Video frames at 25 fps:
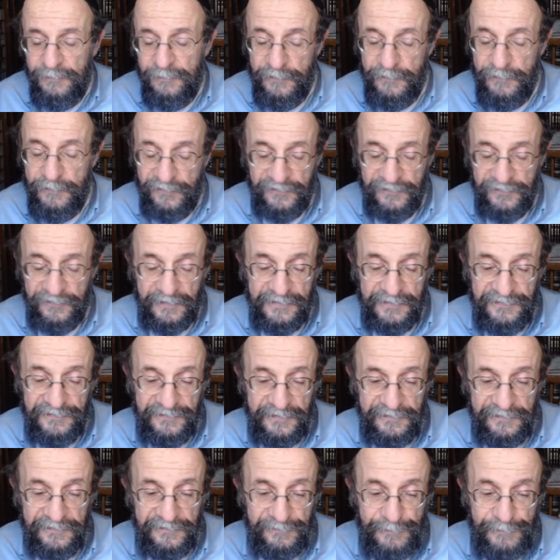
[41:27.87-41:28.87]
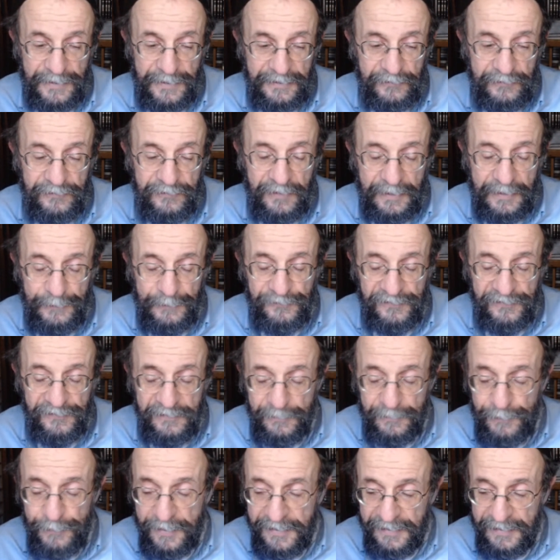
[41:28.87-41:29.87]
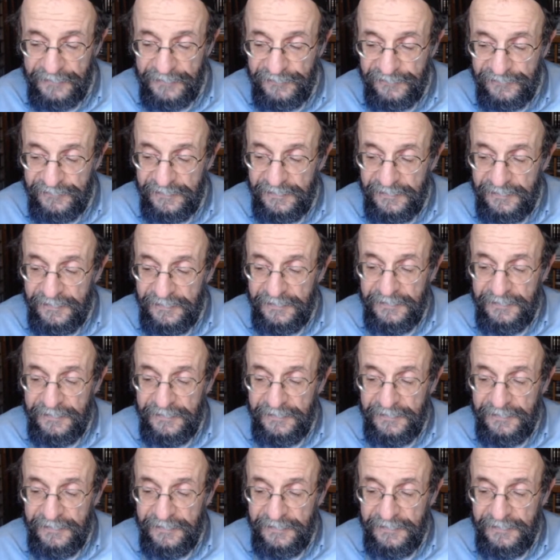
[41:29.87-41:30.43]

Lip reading: We've discussed this many times in the past.